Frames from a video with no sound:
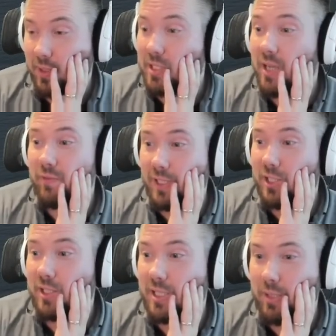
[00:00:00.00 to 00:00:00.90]
Because I've
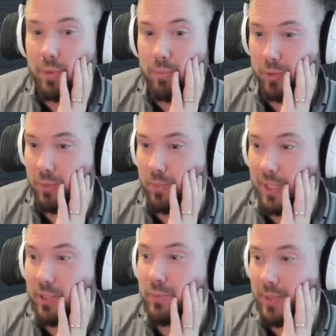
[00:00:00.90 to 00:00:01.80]
literally seen people
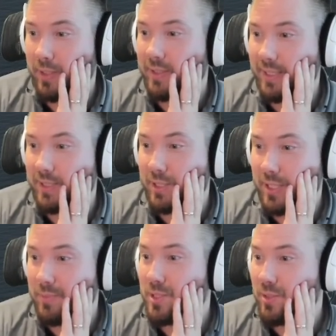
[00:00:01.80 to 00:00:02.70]
complain, compare
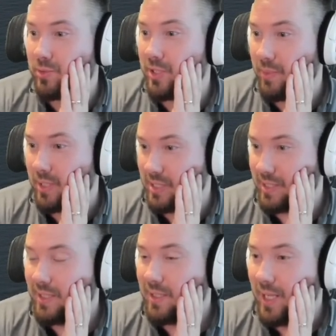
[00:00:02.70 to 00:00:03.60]
subs to Shimas,
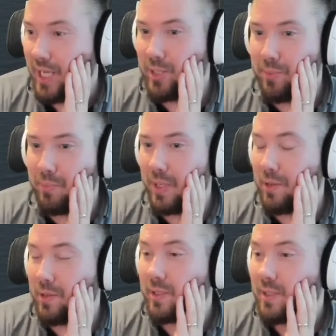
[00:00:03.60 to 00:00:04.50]
and
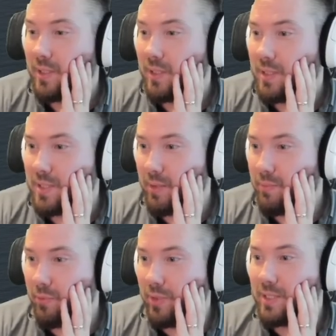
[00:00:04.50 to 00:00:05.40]
compare
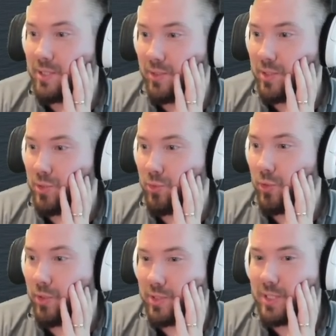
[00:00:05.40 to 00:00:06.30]
submarines to
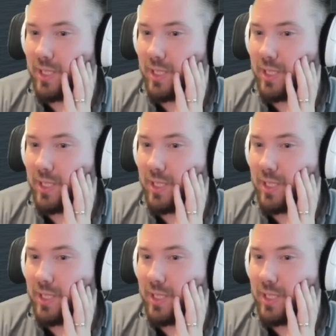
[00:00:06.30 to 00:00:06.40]
destroyers.